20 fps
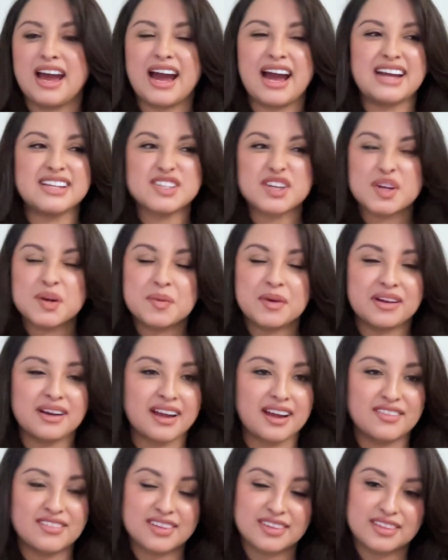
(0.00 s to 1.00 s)
I talk about
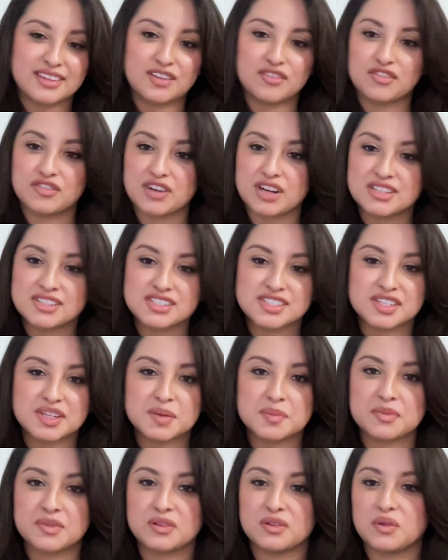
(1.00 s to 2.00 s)
everything, friendship,
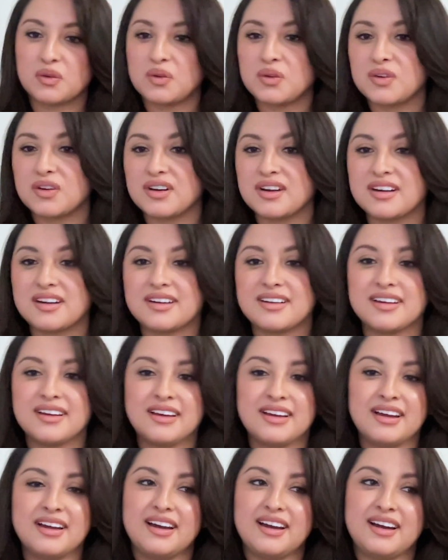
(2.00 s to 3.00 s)
the Lord,
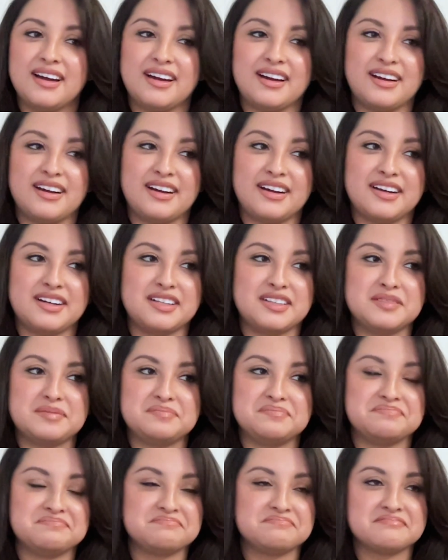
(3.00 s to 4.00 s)

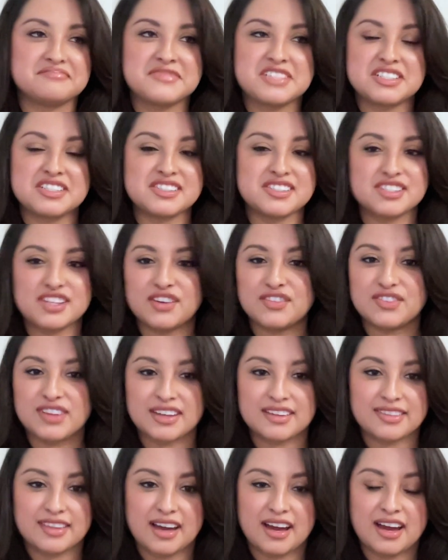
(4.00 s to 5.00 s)
just stuff
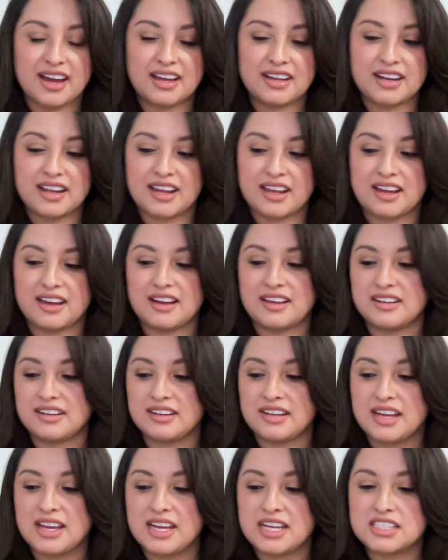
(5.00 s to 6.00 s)
like that. And
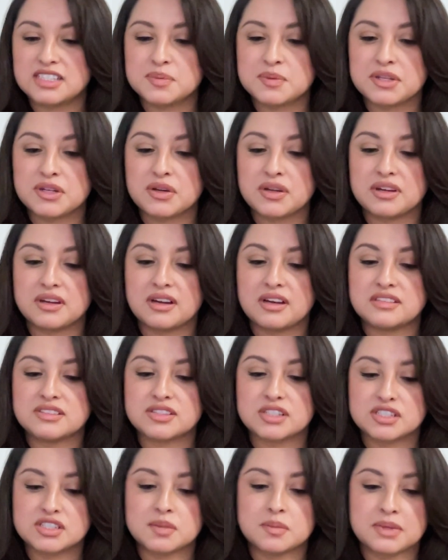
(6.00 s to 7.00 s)
it's been
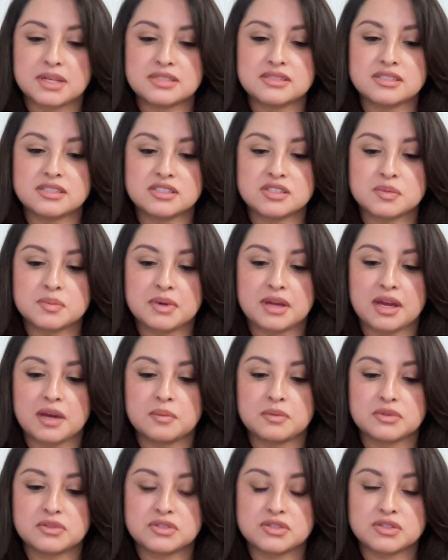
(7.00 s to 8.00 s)
such a blessing to be
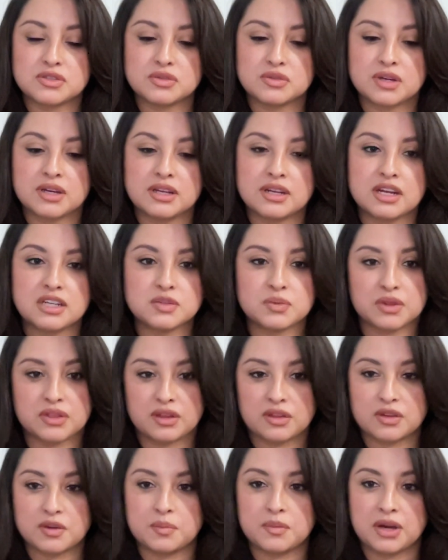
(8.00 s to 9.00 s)
able to connect with
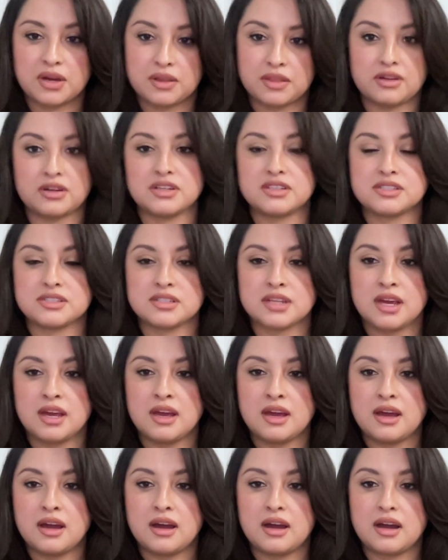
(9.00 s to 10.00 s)
other mothers.
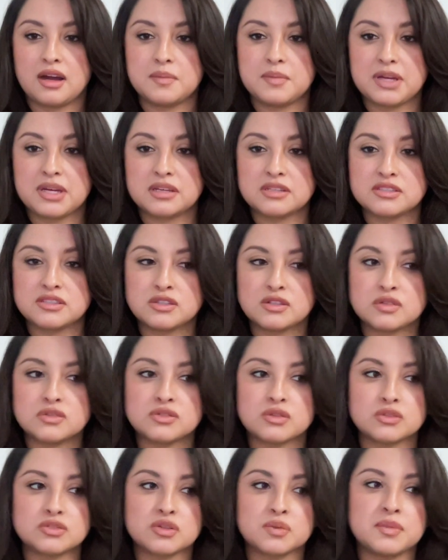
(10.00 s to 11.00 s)
Because, you know,
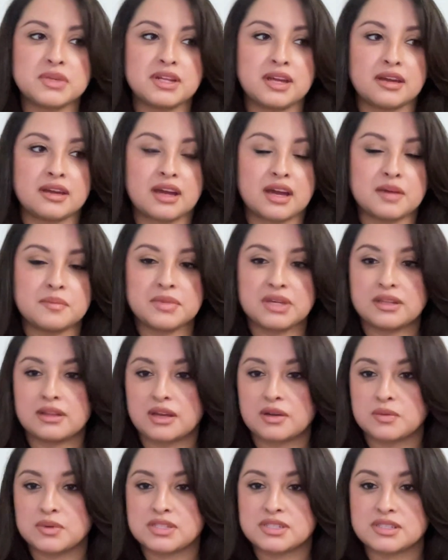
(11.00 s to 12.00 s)
social media can be, like
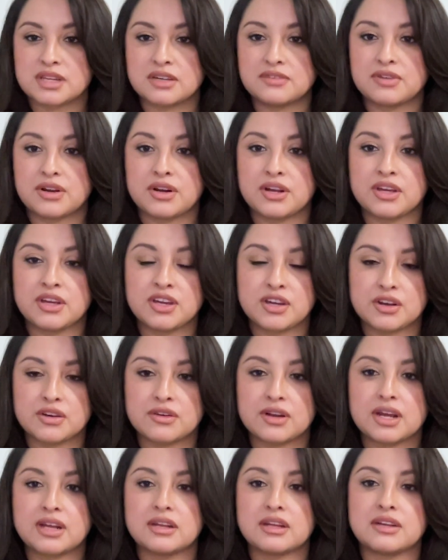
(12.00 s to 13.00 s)
we said, very
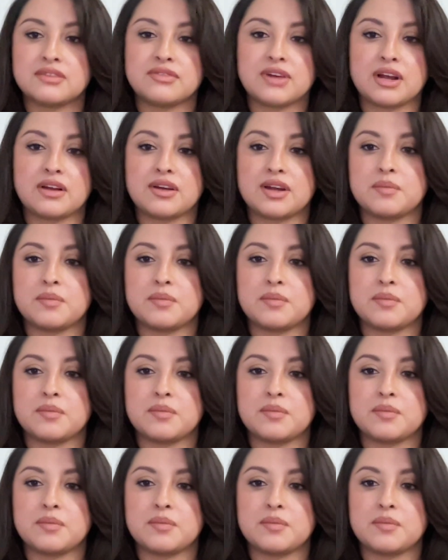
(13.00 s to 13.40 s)
curated, very